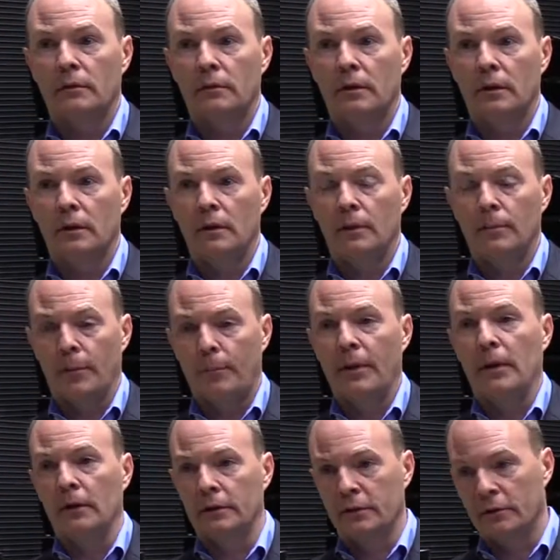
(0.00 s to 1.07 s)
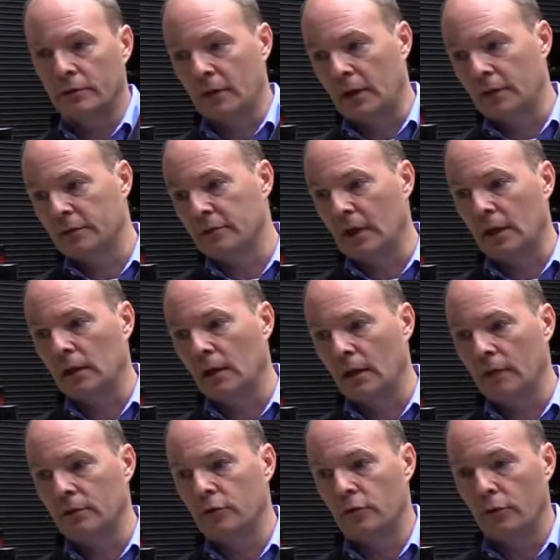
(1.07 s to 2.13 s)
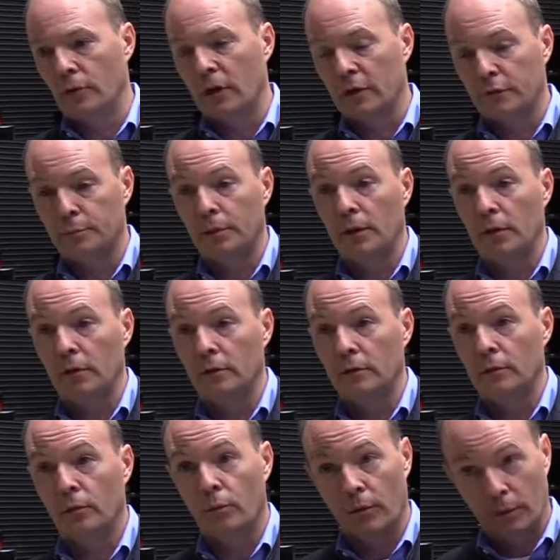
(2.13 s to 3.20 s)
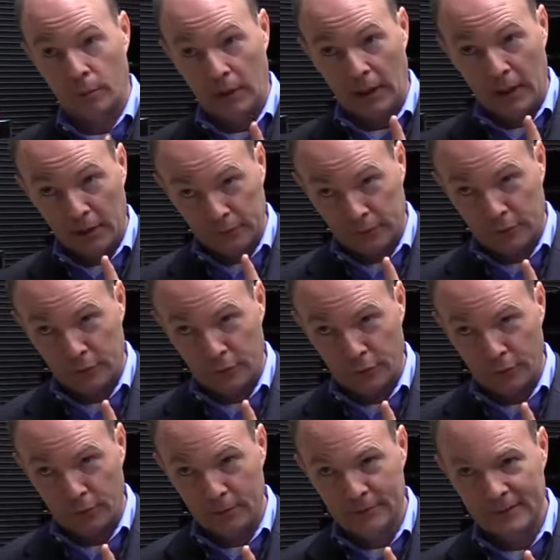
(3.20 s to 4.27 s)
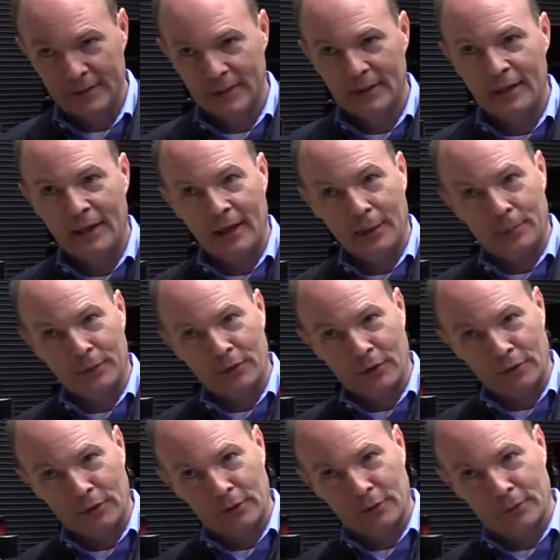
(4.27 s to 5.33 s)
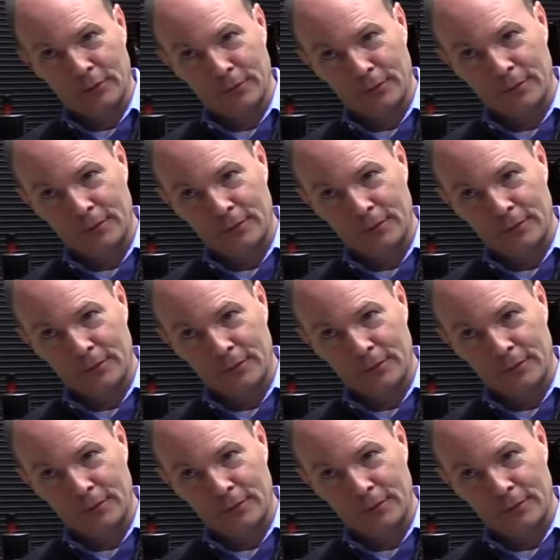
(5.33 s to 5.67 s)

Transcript: the propellant inside a satellite to explode when we ask it to in a particular